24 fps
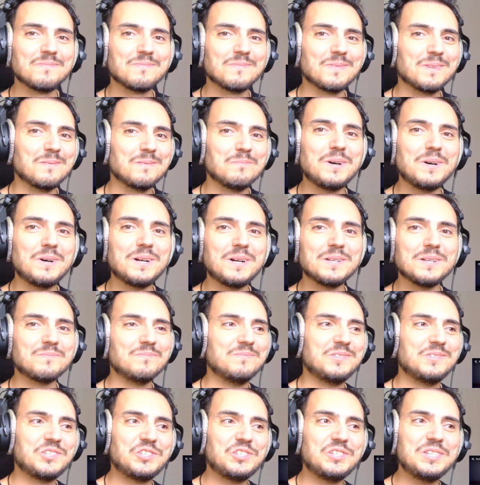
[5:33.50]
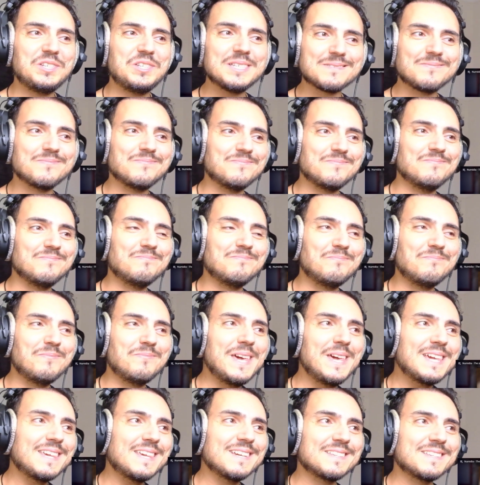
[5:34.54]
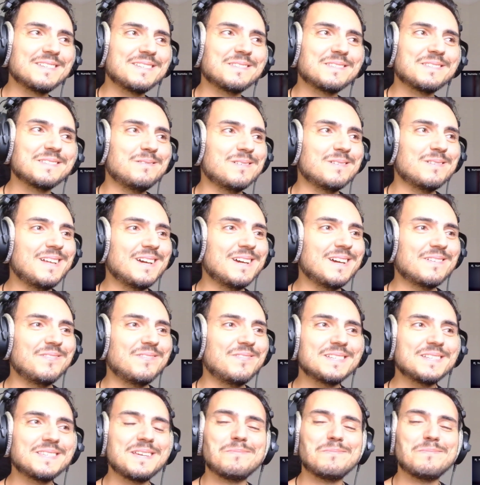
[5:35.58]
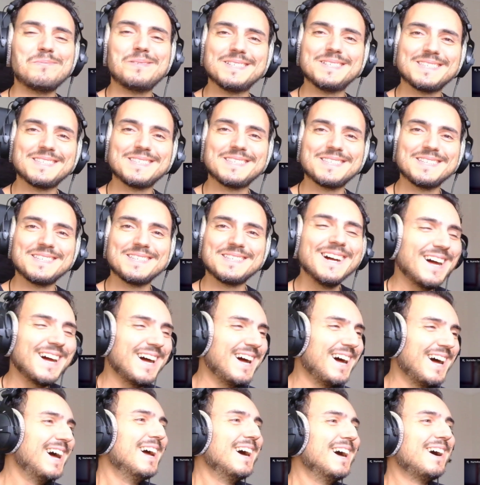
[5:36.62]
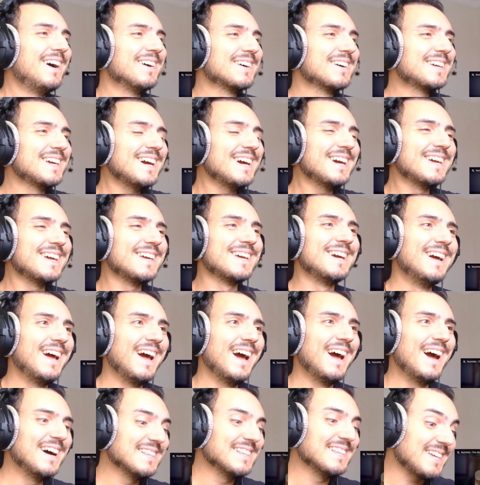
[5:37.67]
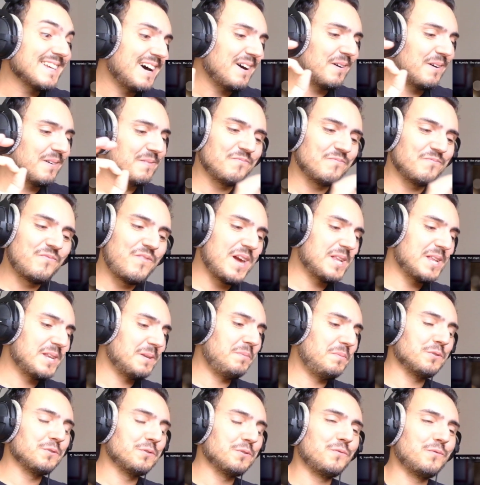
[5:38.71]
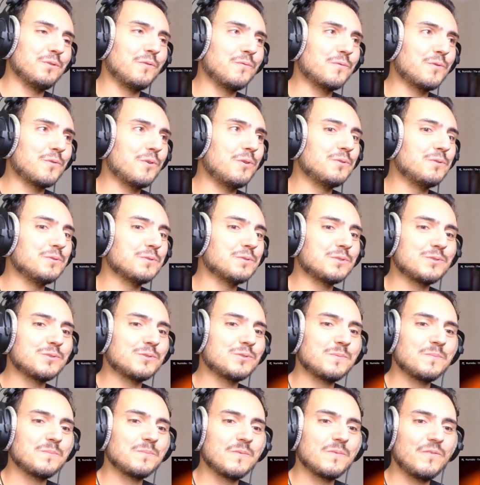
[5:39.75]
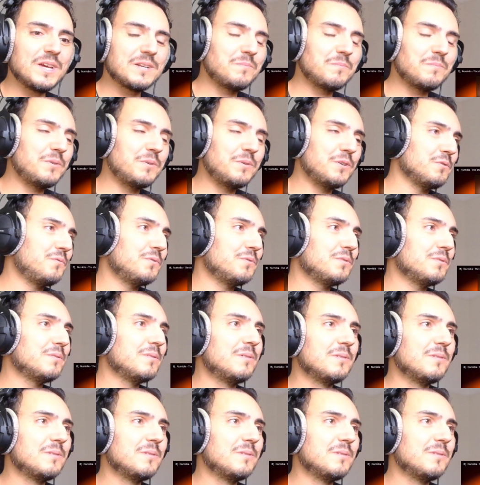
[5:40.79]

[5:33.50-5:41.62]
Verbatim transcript: But she's making this song like very depressive. Okay, and uh, very beautiful, of course. Very beautiful.